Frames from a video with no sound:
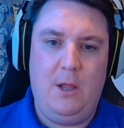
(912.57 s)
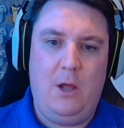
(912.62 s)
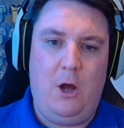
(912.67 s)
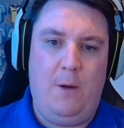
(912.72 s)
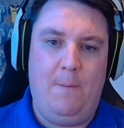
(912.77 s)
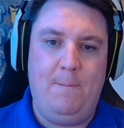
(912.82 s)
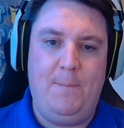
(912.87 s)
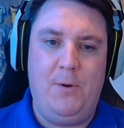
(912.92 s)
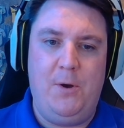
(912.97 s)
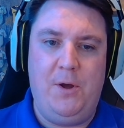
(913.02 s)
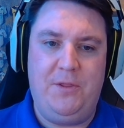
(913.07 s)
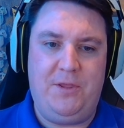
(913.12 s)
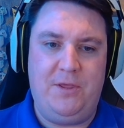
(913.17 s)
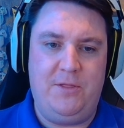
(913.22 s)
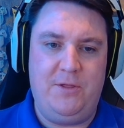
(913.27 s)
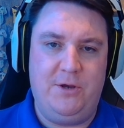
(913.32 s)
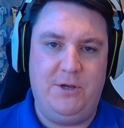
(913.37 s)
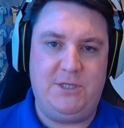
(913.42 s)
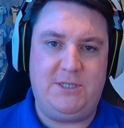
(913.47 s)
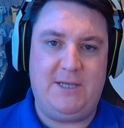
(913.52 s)
both of
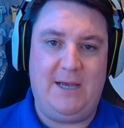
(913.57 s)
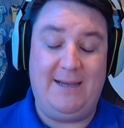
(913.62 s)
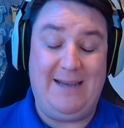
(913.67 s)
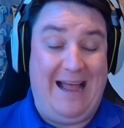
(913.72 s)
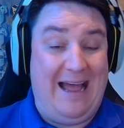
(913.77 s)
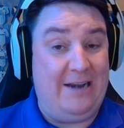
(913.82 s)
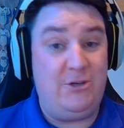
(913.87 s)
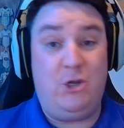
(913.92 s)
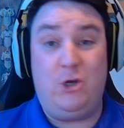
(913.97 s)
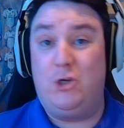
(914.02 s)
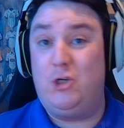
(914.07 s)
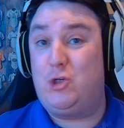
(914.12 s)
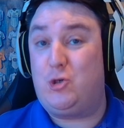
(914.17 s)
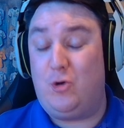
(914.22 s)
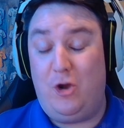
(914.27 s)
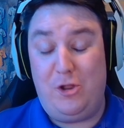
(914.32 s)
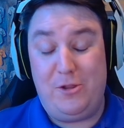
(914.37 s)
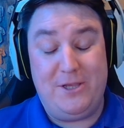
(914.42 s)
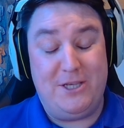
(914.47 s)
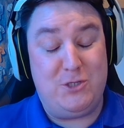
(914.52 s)
those sides. And
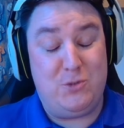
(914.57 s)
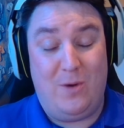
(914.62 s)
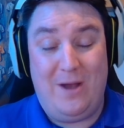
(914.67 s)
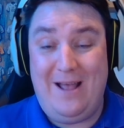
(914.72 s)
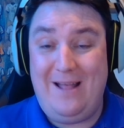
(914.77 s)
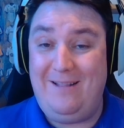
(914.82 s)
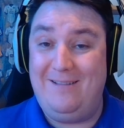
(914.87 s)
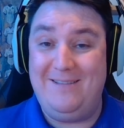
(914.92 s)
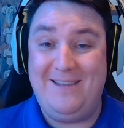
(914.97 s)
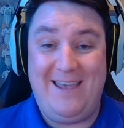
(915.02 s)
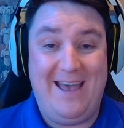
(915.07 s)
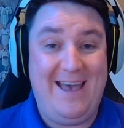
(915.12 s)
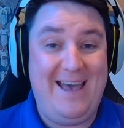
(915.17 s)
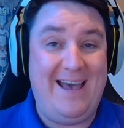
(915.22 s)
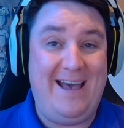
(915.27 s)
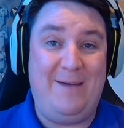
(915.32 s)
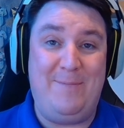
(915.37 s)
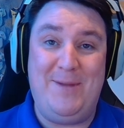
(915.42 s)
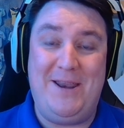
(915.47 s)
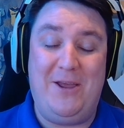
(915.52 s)
control as well.
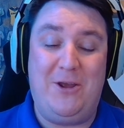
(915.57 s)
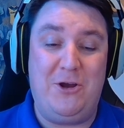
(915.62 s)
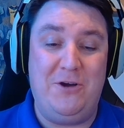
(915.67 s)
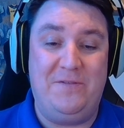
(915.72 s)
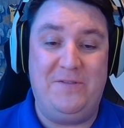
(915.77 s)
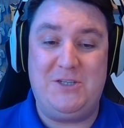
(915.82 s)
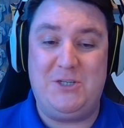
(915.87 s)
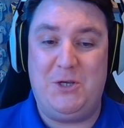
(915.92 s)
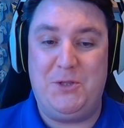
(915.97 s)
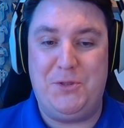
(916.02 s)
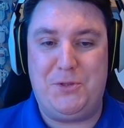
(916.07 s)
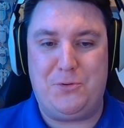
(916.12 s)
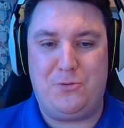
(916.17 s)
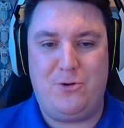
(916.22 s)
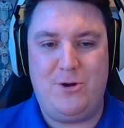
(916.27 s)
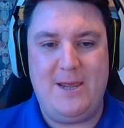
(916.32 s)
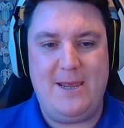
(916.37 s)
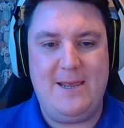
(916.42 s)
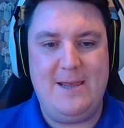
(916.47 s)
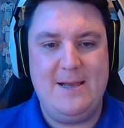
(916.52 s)
Yeah, I mean, it covers all
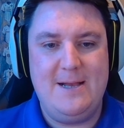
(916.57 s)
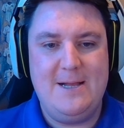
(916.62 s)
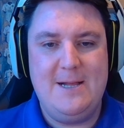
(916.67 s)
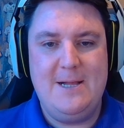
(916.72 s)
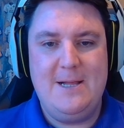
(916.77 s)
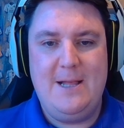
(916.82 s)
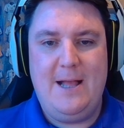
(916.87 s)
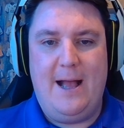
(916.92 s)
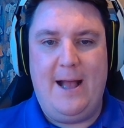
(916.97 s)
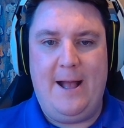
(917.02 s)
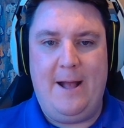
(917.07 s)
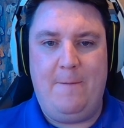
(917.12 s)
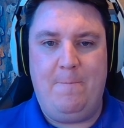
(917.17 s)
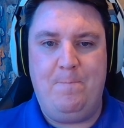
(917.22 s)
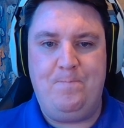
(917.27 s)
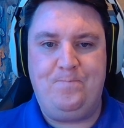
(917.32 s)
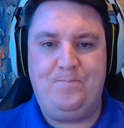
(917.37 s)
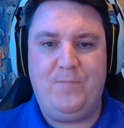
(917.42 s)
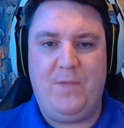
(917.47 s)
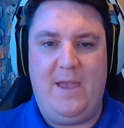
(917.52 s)
three.
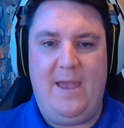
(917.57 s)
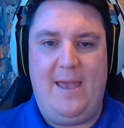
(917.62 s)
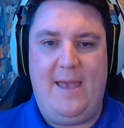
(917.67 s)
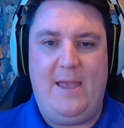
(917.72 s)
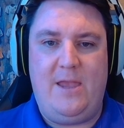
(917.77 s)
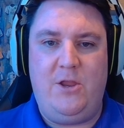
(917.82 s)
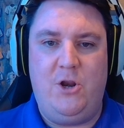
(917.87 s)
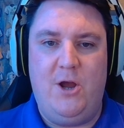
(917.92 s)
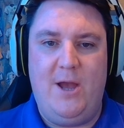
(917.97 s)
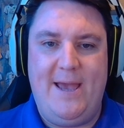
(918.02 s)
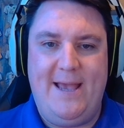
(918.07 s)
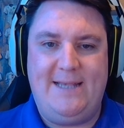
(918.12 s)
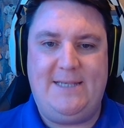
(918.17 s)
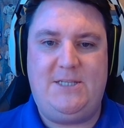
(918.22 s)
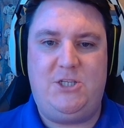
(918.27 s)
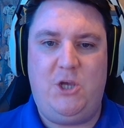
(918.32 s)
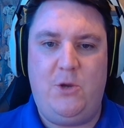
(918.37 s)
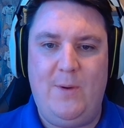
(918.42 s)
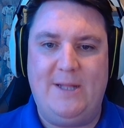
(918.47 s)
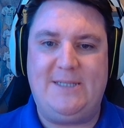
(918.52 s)
You know, his
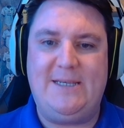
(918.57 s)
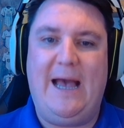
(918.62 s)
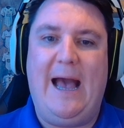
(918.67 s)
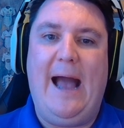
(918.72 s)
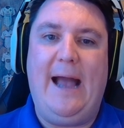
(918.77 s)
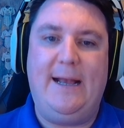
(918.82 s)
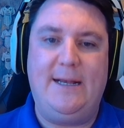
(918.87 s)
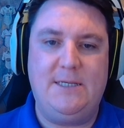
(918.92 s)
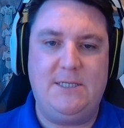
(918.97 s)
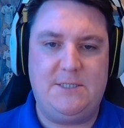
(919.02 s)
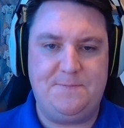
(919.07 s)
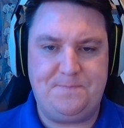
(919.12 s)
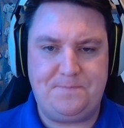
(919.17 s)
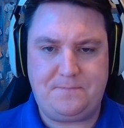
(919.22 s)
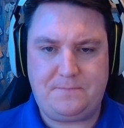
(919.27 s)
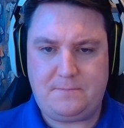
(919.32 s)
two attacks,